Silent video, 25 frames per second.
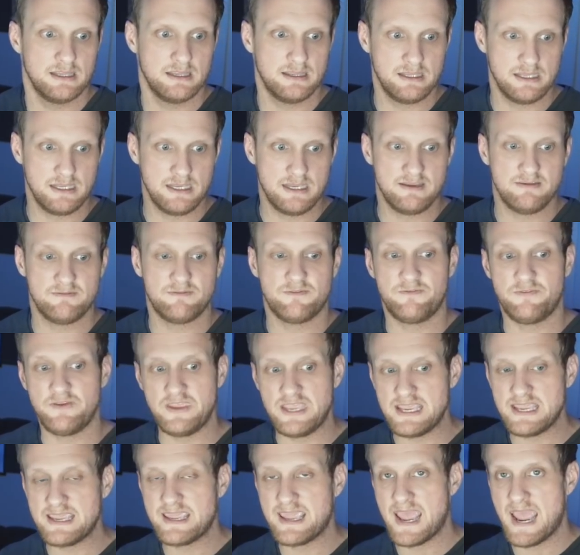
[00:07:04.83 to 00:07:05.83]
the
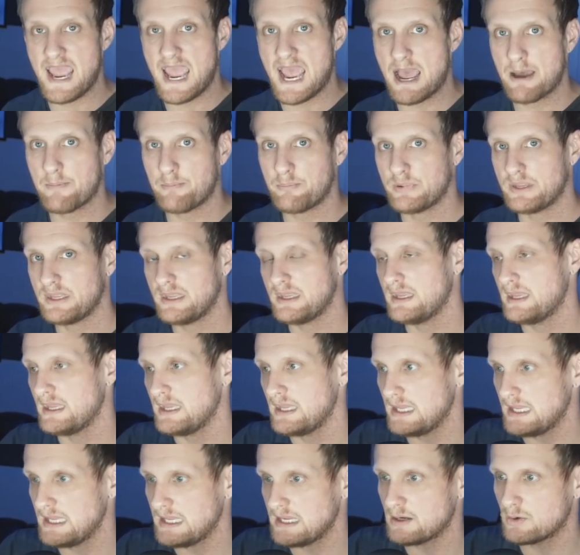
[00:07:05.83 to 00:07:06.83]
fee cap
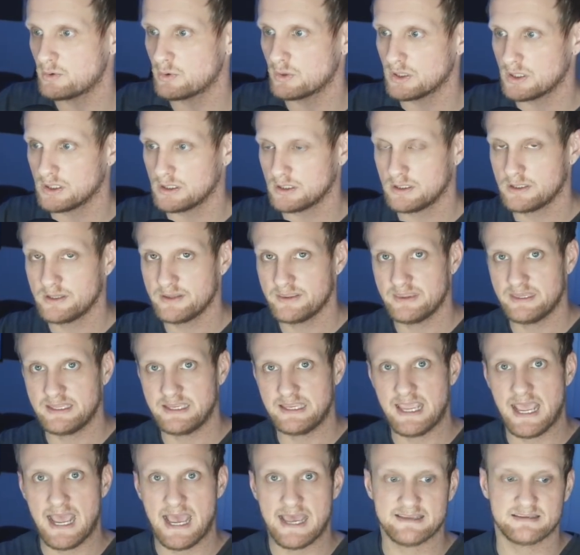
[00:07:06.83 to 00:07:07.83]
equal the
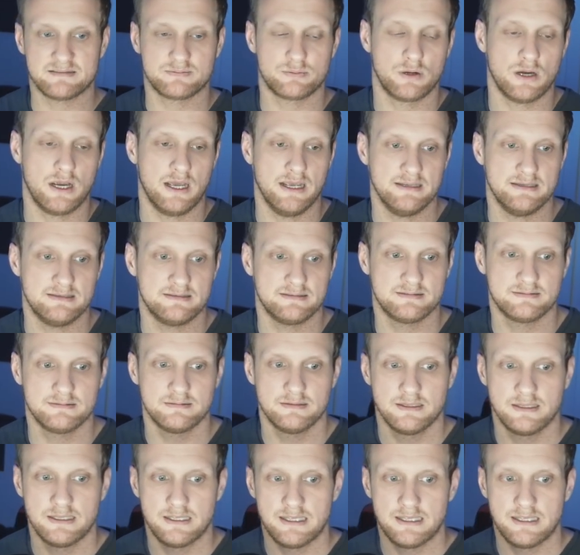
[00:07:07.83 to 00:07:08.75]
gas price.